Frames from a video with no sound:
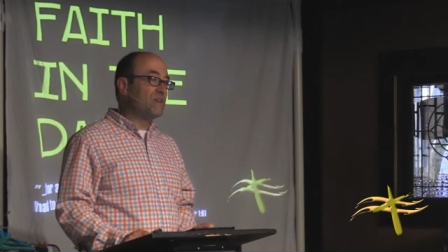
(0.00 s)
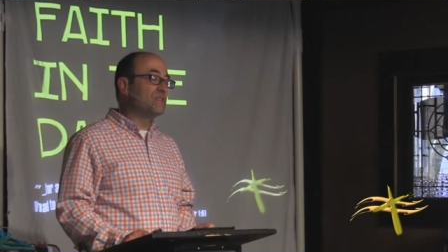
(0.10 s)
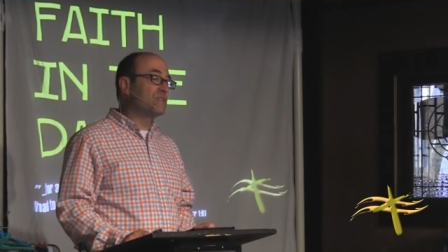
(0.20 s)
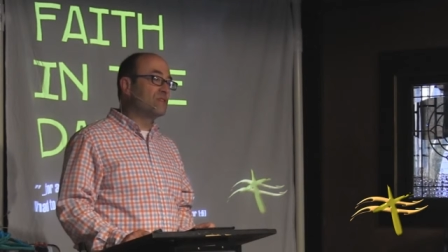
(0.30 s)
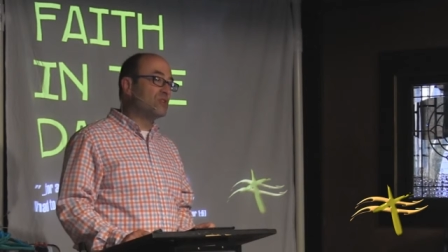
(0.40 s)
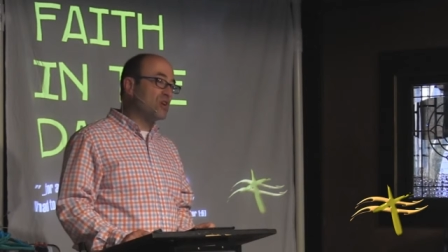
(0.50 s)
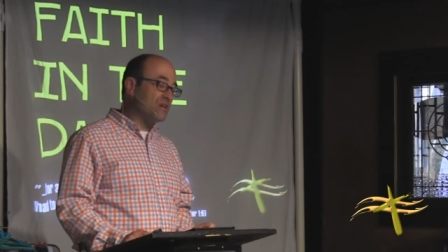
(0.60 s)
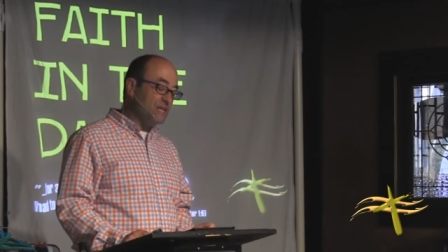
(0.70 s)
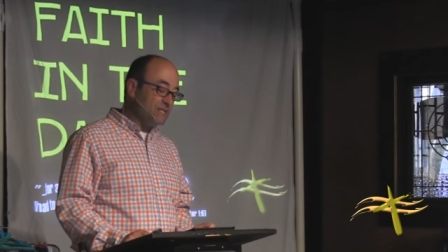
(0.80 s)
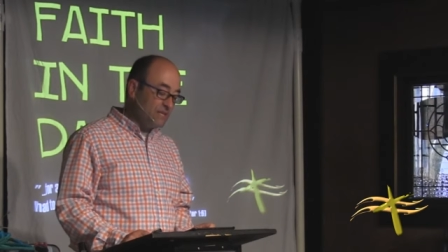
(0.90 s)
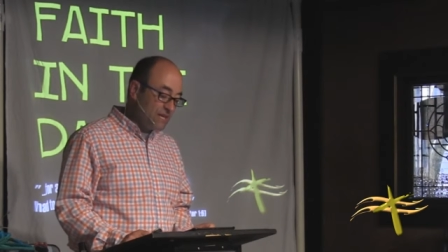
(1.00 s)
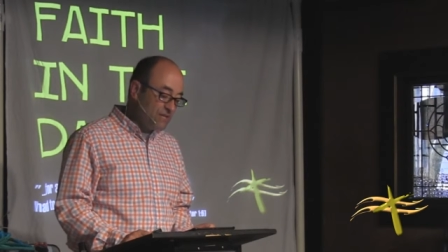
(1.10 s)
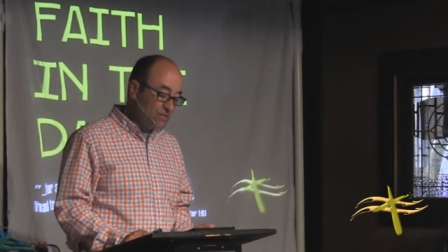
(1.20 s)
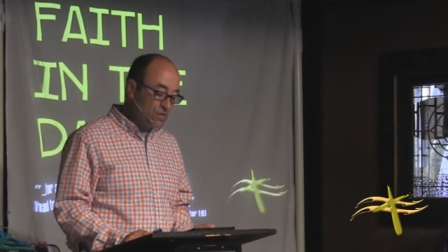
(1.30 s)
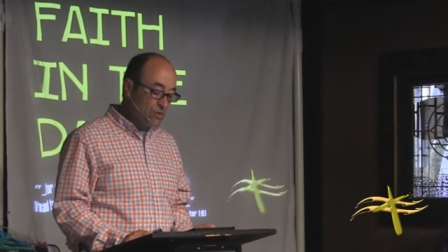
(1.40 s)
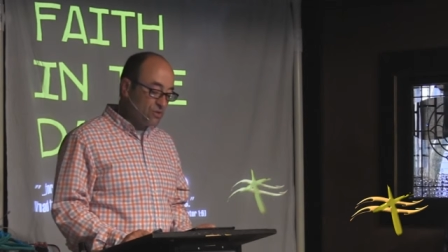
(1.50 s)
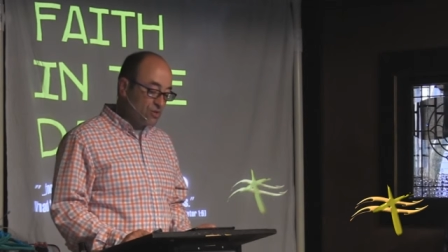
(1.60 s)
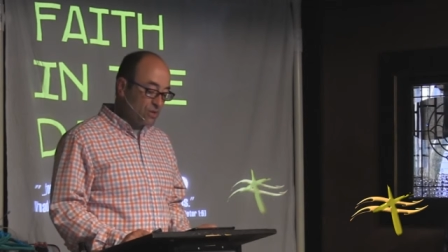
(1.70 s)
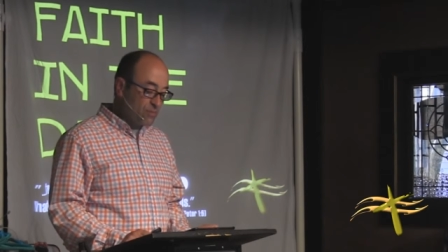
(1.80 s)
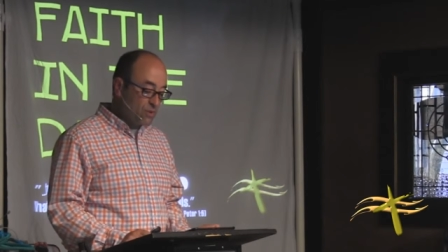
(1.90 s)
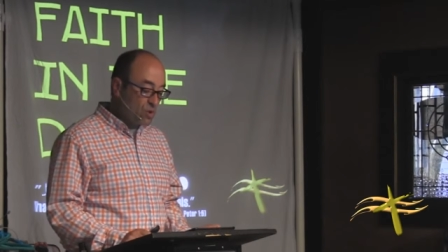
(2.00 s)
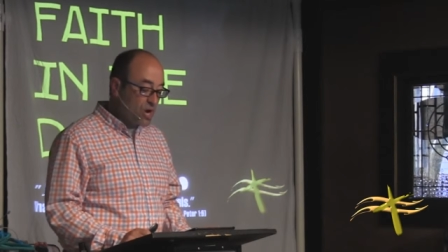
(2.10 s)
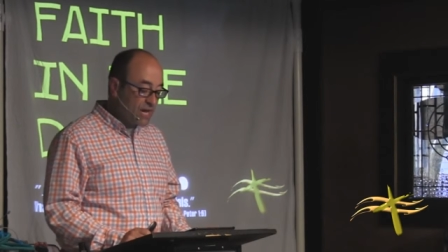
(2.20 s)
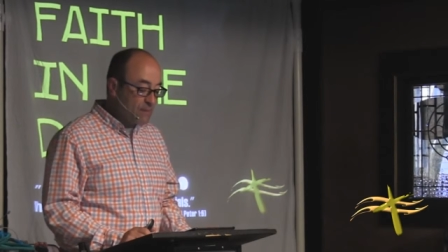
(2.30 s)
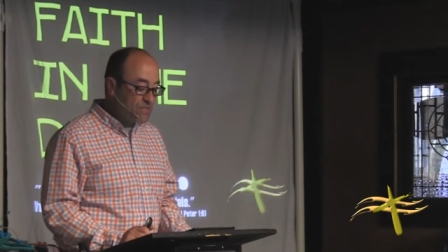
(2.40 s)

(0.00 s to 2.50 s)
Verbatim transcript: Faith in the dark isn't easy, though, and don't get me wrong.